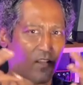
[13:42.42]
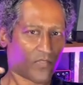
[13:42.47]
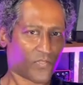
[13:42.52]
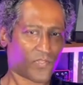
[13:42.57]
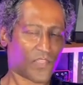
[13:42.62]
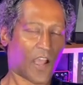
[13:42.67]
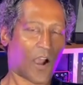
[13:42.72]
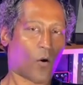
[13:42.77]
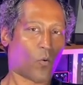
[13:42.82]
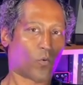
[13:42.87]

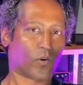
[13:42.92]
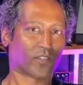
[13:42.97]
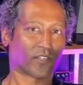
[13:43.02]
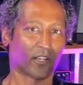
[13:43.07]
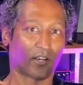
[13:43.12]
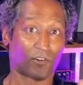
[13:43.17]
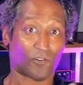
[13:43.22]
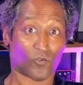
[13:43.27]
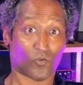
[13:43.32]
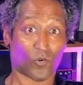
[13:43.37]
that was
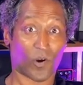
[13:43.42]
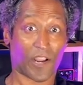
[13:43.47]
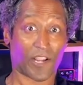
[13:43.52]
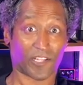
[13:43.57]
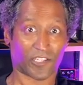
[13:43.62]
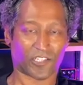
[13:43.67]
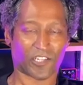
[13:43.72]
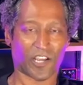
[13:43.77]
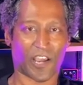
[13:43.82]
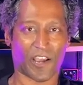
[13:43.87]
a
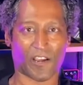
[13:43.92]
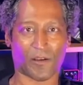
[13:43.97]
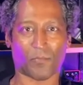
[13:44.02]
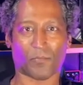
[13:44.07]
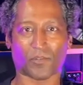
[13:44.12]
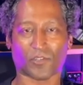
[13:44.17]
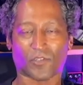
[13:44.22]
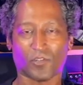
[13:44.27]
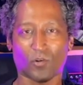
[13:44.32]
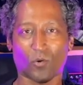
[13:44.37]
great take.
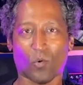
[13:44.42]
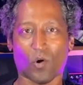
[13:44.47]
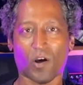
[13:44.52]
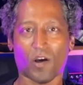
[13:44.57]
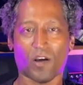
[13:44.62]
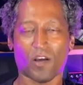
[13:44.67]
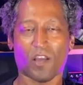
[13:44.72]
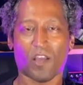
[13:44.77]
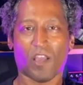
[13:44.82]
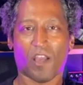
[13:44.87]
But you know
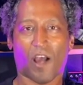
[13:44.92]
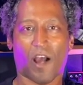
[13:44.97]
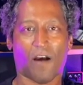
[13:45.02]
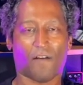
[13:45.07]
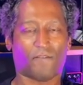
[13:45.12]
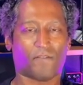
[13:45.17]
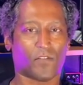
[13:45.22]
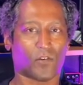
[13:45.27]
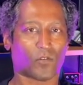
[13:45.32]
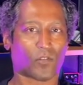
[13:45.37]
what? I
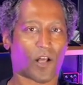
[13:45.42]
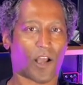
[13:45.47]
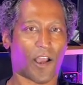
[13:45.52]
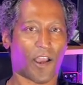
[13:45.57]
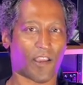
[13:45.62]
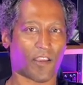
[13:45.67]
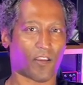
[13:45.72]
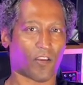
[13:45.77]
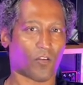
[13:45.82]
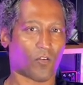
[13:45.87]
feel
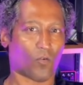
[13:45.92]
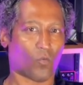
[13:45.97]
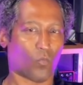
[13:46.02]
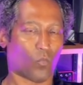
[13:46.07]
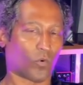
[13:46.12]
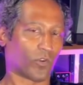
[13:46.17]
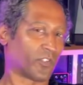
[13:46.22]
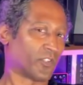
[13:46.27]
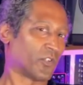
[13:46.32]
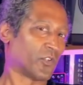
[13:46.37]
like
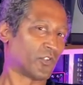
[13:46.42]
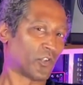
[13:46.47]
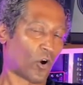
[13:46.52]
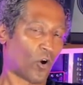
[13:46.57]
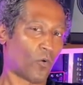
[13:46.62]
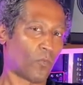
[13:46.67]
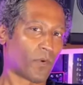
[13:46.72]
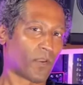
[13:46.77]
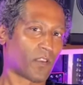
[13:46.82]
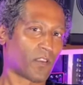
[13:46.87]
what you
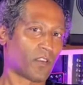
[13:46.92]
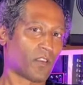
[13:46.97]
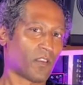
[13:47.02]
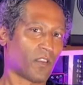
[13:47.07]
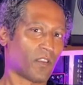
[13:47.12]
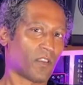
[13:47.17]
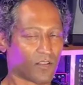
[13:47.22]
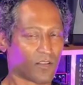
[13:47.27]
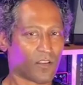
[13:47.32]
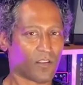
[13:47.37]
told me
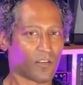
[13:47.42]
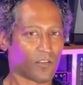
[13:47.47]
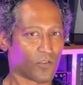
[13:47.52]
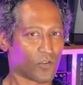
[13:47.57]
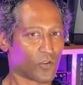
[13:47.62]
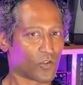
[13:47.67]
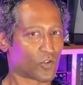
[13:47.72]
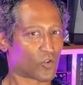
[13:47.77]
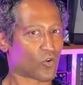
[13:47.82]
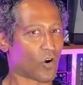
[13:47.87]

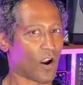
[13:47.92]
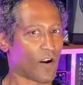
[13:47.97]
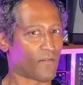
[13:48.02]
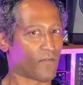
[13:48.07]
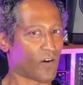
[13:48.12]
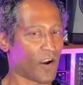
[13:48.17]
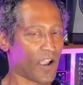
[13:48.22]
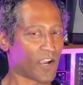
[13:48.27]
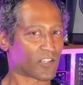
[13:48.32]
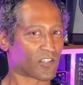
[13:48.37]
you strive
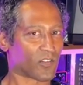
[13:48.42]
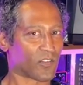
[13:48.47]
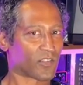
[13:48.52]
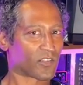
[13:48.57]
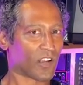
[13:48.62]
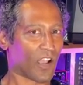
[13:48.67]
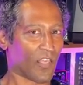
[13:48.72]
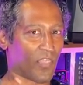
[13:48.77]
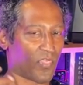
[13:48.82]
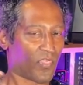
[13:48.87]
for excellence.
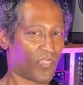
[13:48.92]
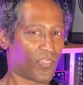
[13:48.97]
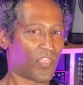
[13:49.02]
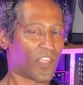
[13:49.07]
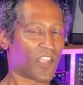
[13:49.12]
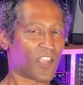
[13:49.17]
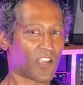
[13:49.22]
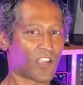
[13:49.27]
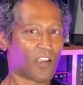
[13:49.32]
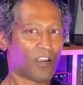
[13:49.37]
I
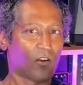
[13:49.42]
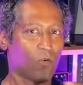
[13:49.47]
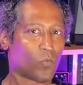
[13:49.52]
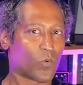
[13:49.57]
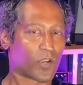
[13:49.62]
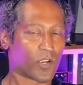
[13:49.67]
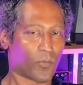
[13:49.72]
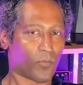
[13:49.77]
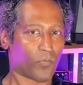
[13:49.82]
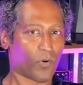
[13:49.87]
think
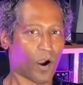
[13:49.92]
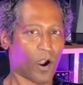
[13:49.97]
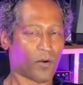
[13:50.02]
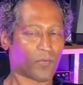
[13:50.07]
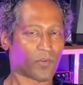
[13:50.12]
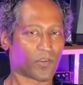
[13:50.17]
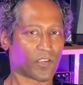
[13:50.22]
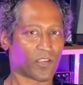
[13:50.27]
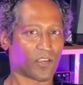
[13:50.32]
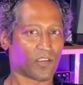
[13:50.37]
we can
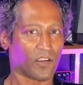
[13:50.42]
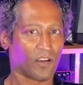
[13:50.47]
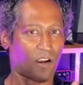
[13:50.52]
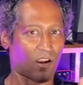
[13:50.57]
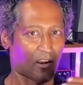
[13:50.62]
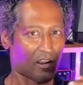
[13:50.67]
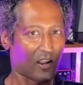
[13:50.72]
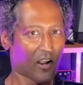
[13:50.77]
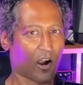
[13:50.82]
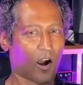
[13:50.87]
probably get a
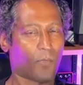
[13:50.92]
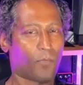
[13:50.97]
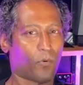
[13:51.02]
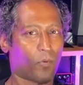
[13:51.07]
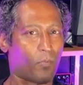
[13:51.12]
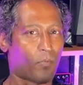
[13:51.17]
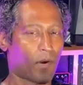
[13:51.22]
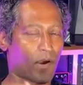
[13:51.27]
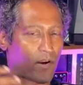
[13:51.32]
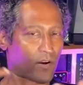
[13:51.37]
couple
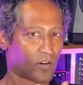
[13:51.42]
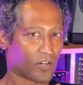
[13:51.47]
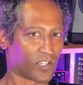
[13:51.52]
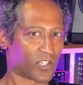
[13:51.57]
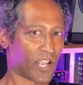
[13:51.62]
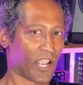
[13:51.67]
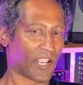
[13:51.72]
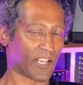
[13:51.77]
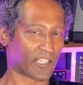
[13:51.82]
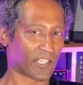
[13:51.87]
better
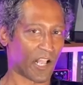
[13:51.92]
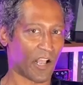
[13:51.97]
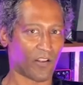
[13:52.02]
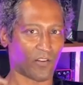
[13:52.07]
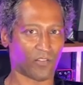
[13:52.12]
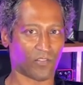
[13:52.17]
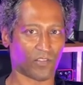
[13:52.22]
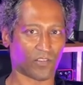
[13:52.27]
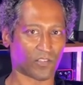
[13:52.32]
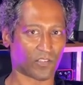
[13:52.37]
takes out
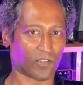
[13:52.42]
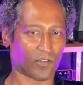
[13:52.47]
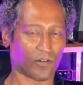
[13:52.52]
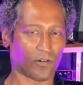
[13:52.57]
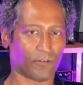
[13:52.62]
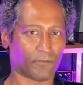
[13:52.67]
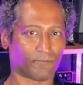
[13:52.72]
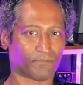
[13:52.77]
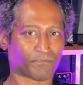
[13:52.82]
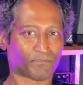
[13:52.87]
of this here.
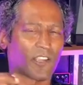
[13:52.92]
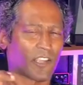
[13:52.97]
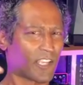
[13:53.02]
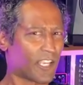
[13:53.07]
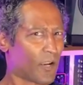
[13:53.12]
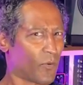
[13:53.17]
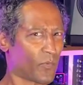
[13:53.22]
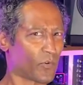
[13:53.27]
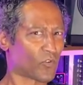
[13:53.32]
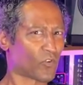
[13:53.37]

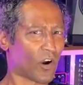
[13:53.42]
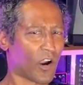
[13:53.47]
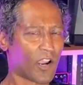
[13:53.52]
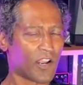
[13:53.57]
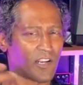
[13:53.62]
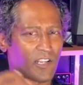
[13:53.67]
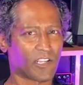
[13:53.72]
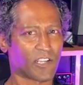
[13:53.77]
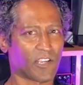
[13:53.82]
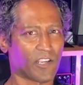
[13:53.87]
Can we try
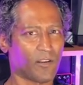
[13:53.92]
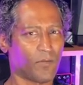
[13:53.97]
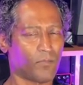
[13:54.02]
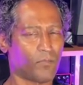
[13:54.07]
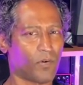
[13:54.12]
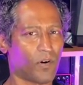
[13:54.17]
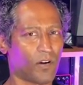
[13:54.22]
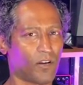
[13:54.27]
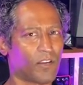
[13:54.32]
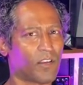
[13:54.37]
it again?
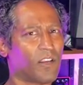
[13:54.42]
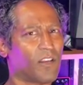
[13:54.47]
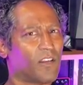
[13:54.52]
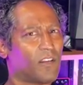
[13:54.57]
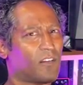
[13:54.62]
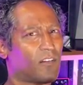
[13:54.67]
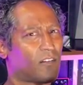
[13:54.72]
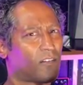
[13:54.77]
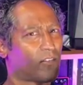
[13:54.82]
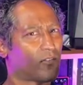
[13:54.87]
But
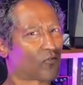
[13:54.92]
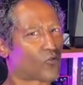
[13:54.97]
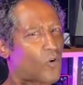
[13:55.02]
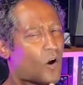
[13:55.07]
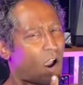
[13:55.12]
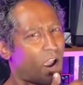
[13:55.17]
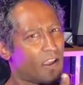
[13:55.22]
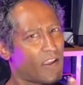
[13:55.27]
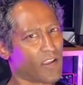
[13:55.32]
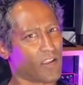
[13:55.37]

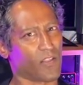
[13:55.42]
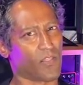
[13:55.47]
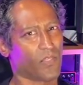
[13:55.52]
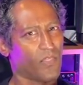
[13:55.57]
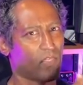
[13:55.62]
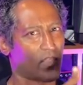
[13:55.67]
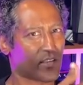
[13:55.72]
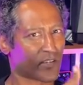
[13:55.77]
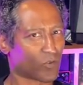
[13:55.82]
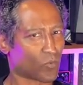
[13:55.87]
try it
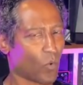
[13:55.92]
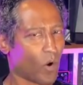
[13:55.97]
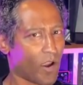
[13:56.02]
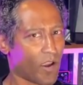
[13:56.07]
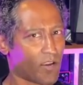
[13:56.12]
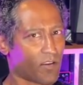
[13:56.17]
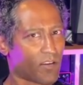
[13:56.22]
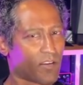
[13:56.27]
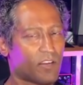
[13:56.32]
in this way.